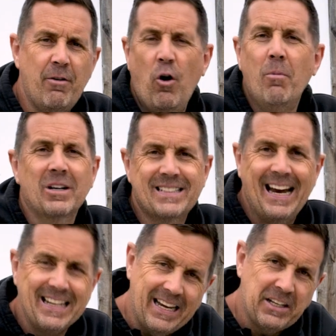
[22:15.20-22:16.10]
they're almost
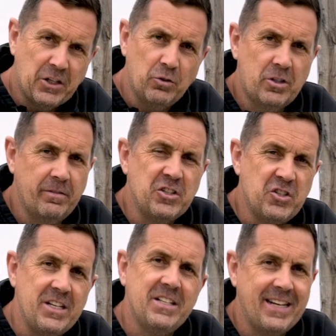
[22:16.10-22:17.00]
identical to the
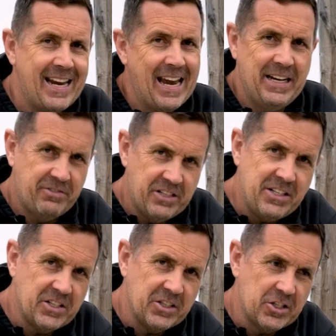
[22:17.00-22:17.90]
GT
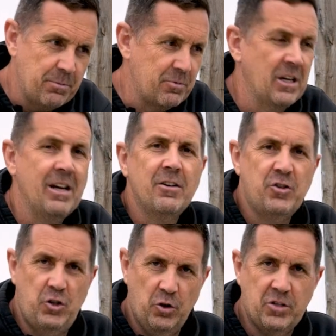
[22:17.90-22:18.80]
NFT systems,
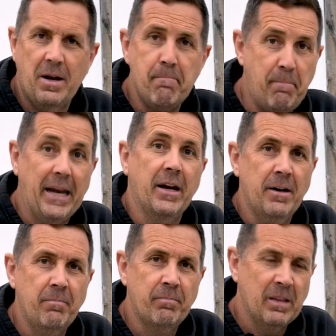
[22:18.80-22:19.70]
just
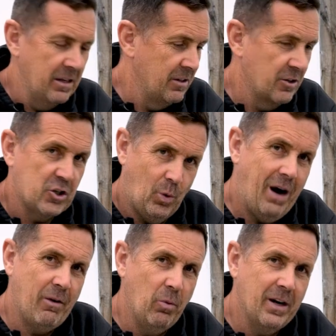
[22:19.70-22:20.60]
bigger. So
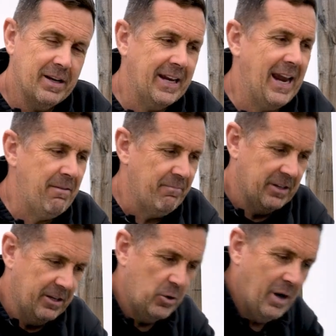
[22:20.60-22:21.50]
how they work again,
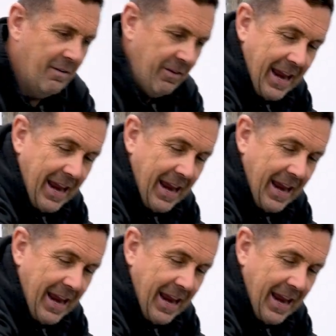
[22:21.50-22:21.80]
you have